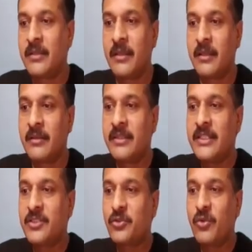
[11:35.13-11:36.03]

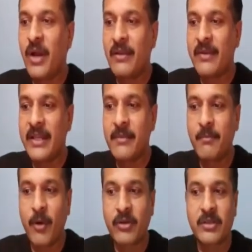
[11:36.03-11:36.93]
These two are very
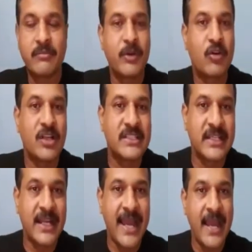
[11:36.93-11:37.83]
important because
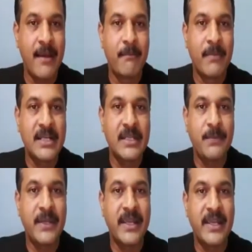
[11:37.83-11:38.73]
here
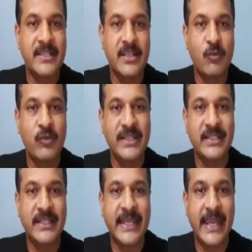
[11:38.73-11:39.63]
multiplication with
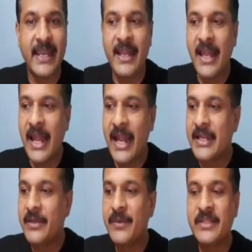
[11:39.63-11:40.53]
k and
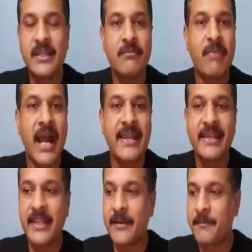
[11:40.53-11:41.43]
division by
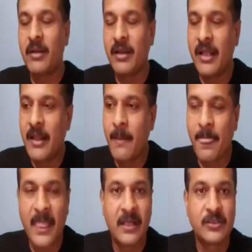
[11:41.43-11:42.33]
k.
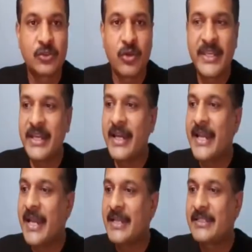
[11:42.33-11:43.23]
So here
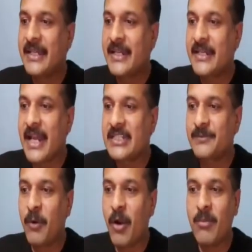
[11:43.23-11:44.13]
Z
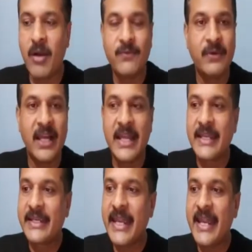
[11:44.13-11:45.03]
transform of
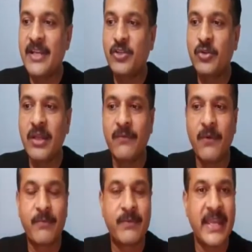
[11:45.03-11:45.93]
k into f
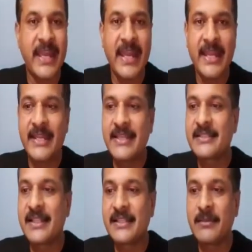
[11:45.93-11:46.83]
of k is
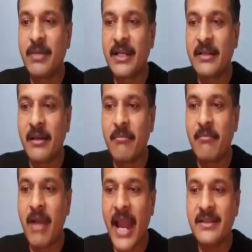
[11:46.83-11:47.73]
nothing but
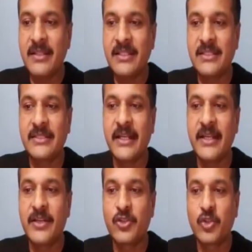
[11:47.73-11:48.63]
minus z
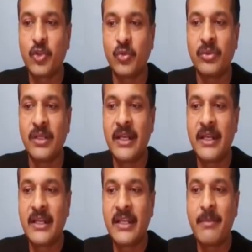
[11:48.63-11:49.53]
into
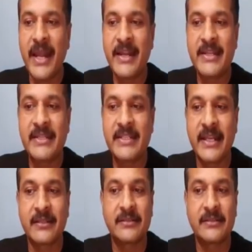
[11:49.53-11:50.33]
d by dz